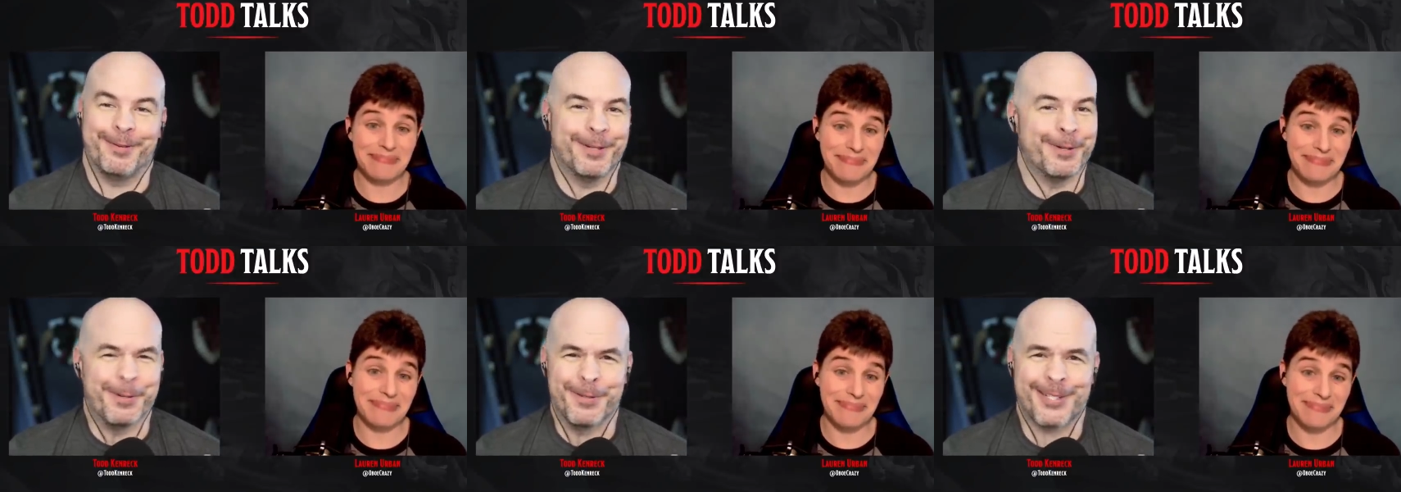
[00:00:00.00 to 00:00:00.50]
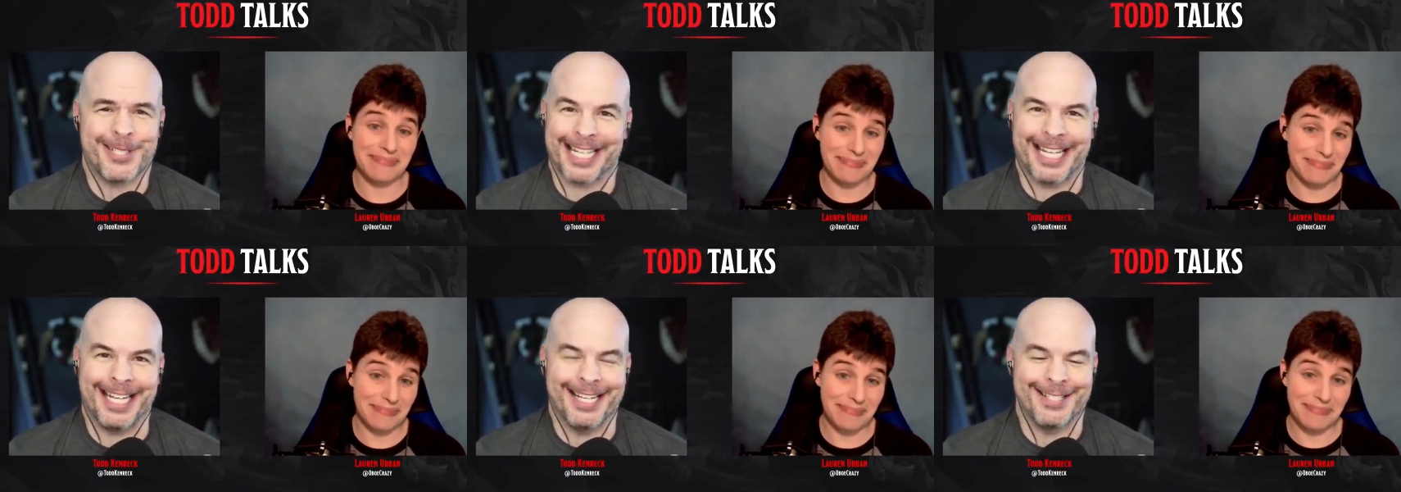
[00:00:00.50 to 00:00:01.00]
Speaker 1: i don't know who's
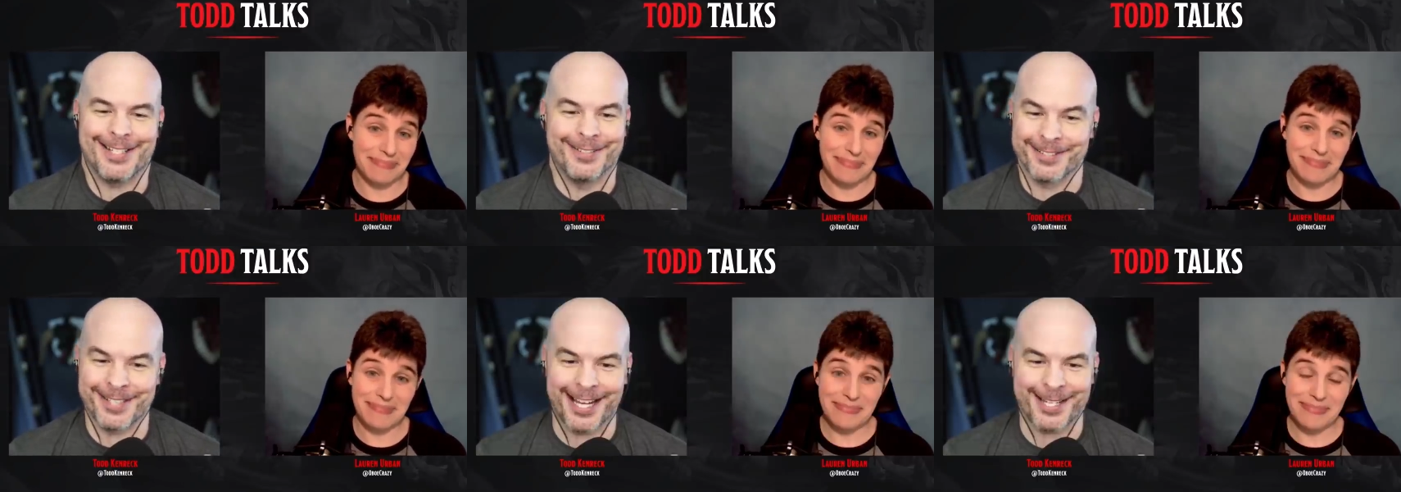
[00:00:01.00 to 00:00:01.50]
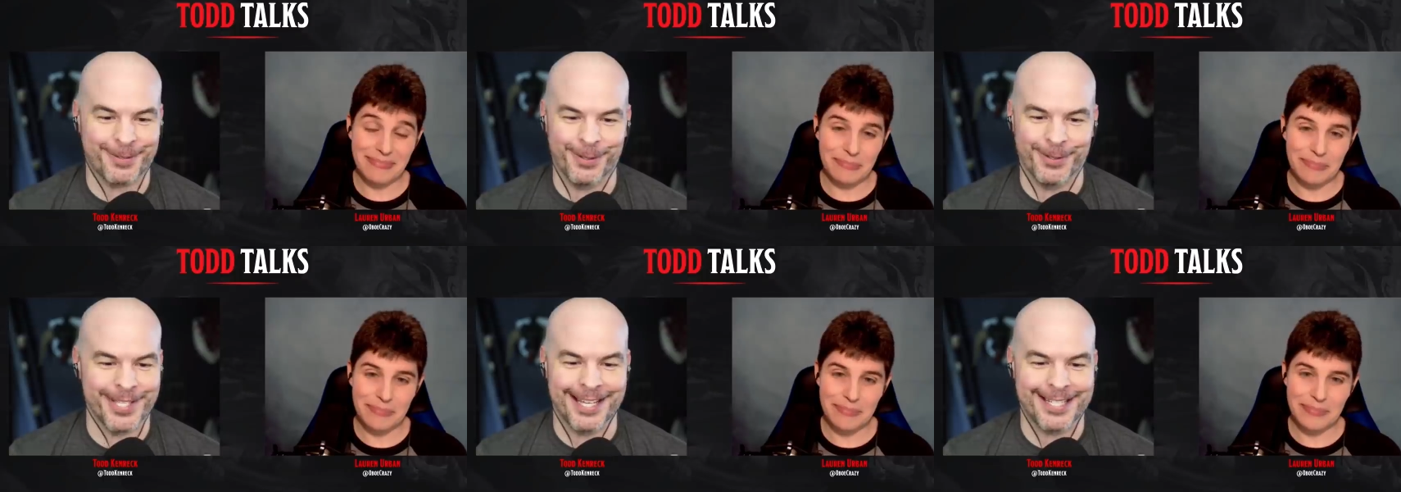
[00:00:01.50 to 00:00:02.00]
checking each other's dice
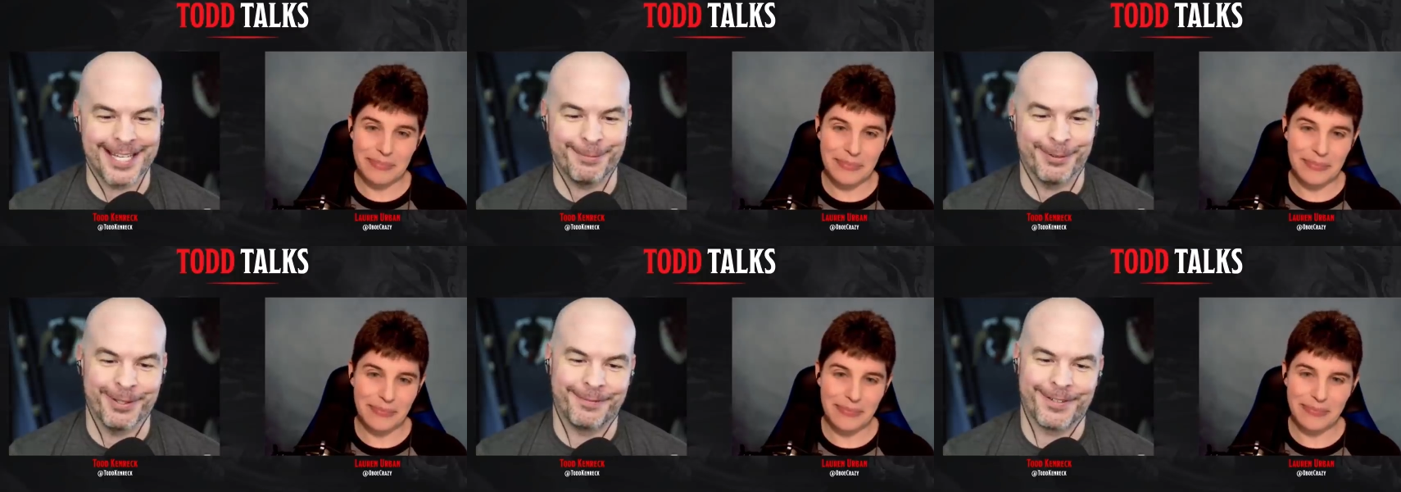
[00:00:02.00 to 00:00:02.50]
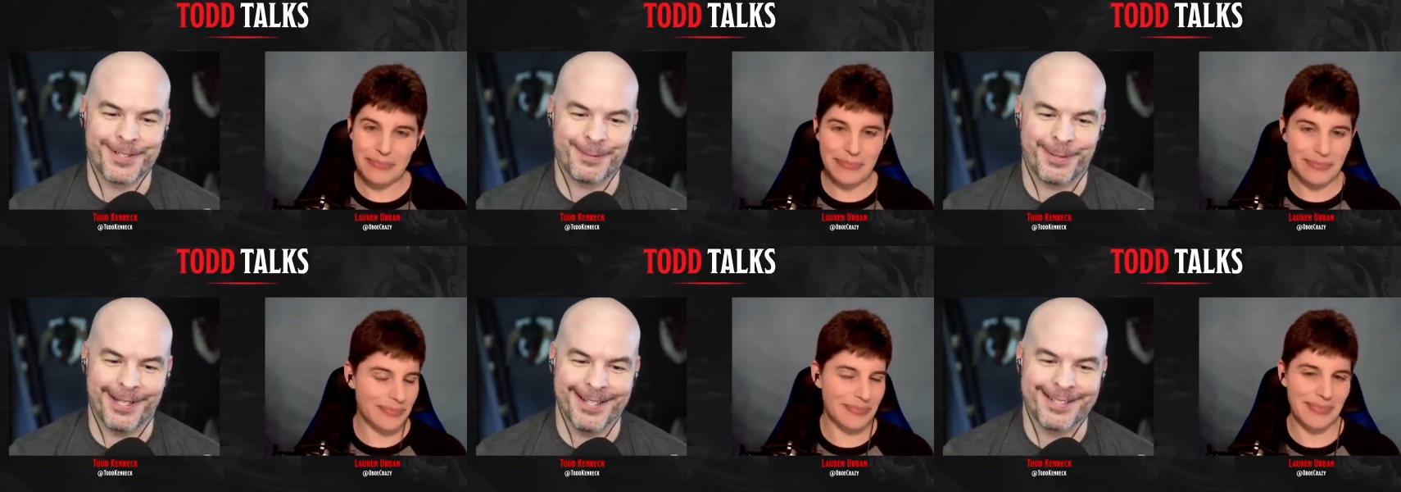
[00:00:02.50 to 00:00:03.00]
rolls at a table in the
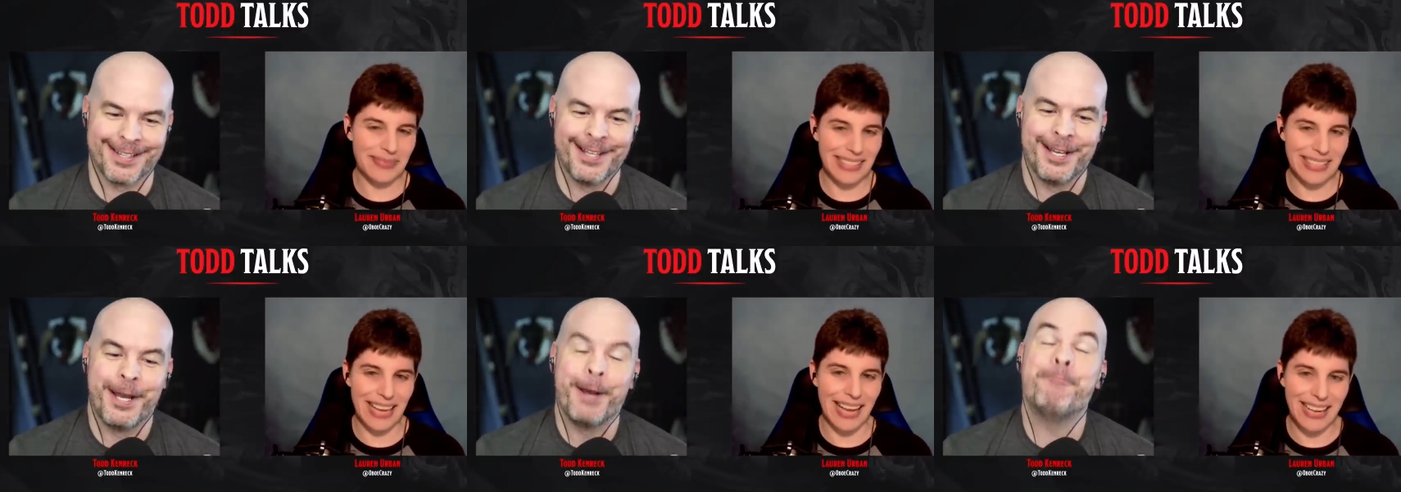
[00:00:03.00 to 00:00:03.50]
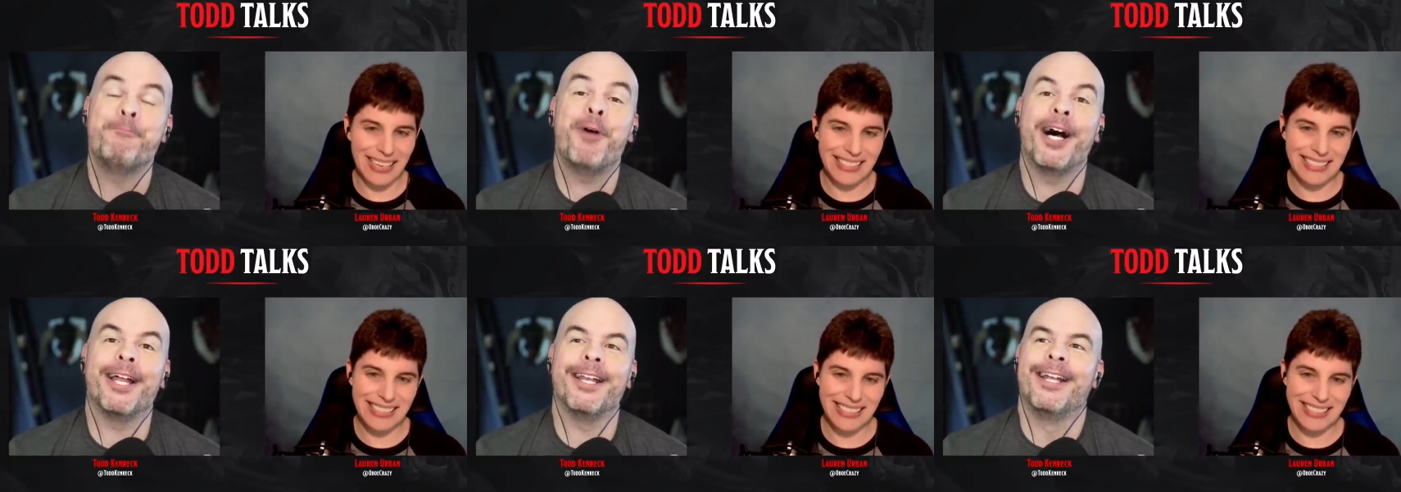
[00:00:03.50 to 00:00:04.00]
first place yeah
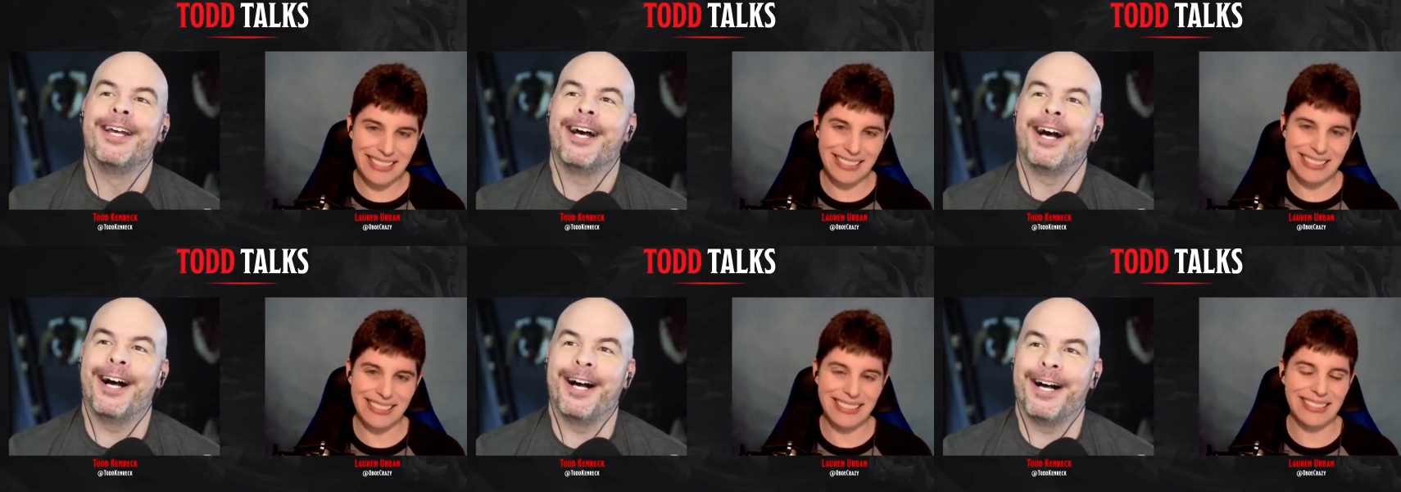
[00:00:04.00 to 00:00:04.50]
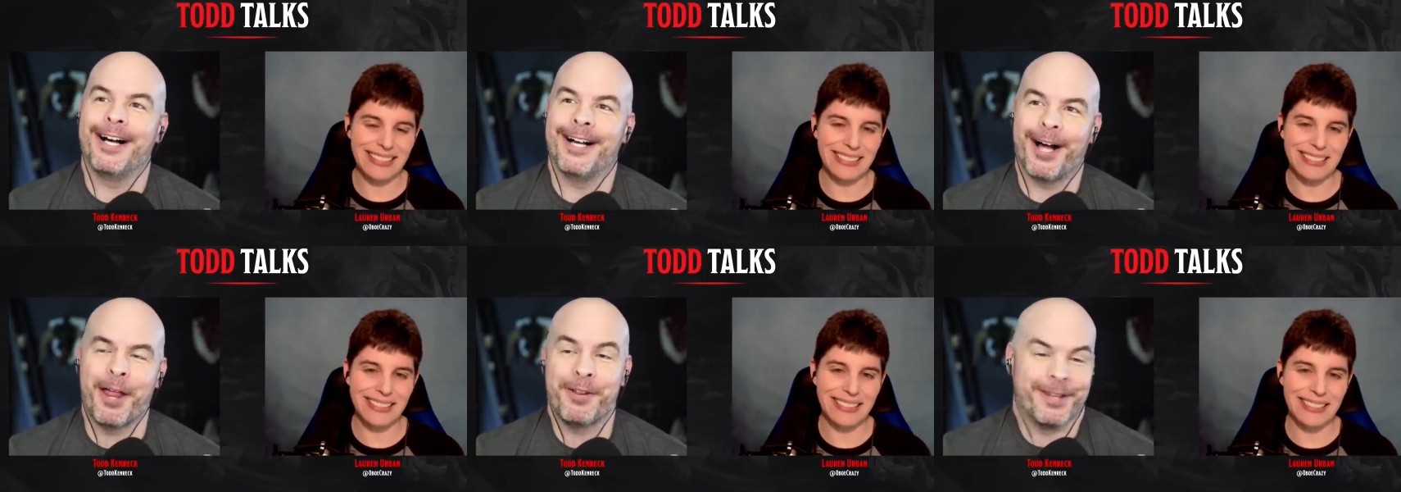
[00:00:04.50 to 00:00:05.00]
but
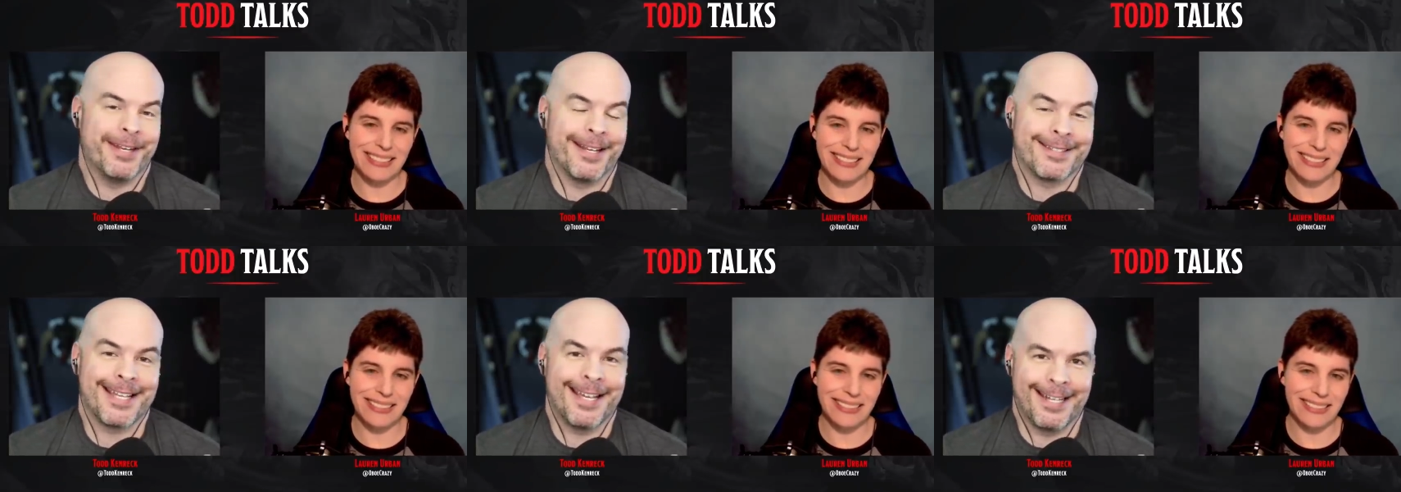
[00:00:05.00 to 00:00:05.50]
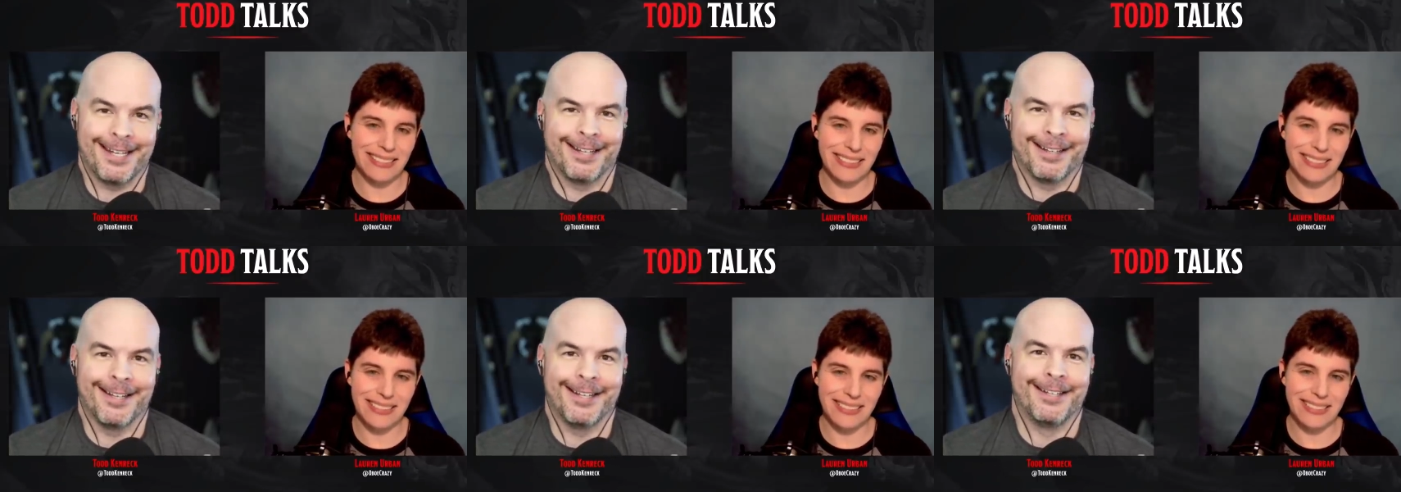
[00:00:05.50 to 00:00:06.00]
uh, other than
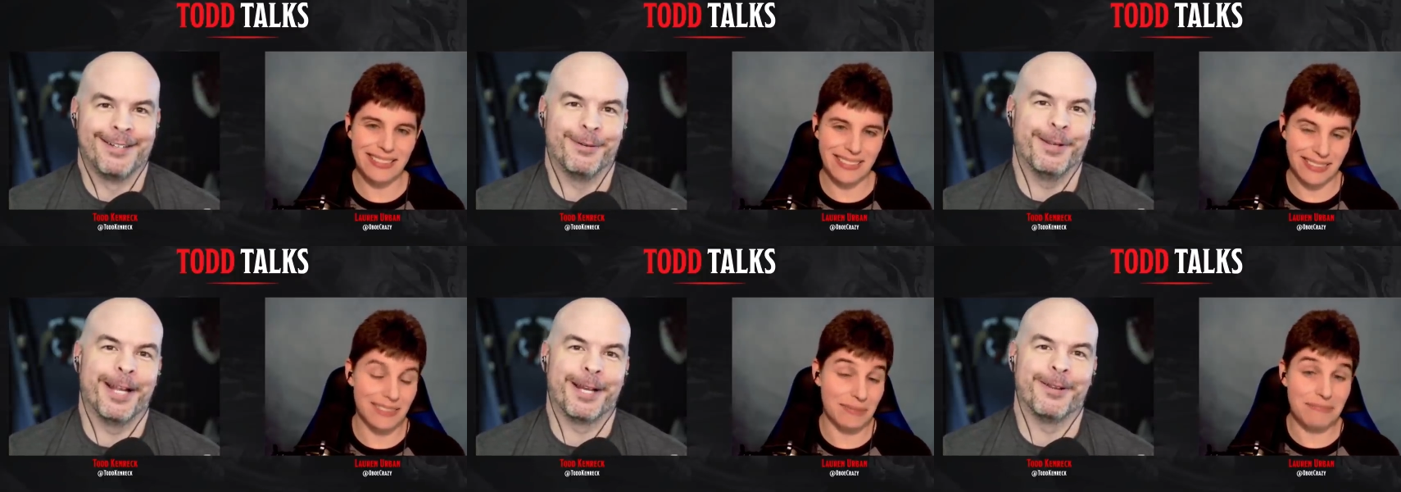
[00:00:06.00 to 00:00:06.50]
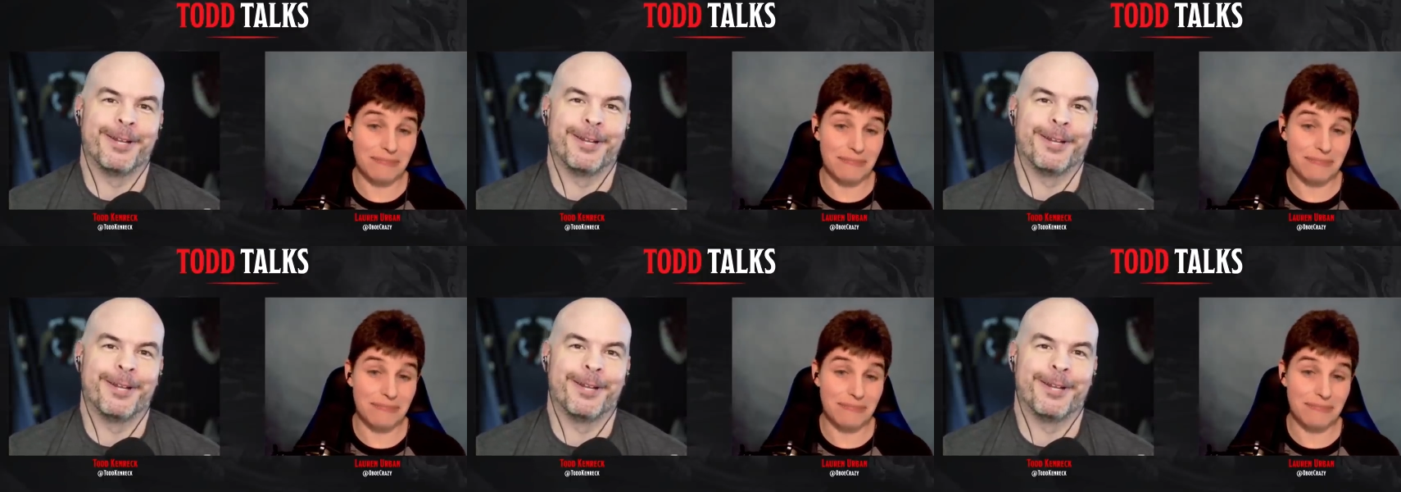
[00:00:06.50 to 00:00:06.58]
excitingly like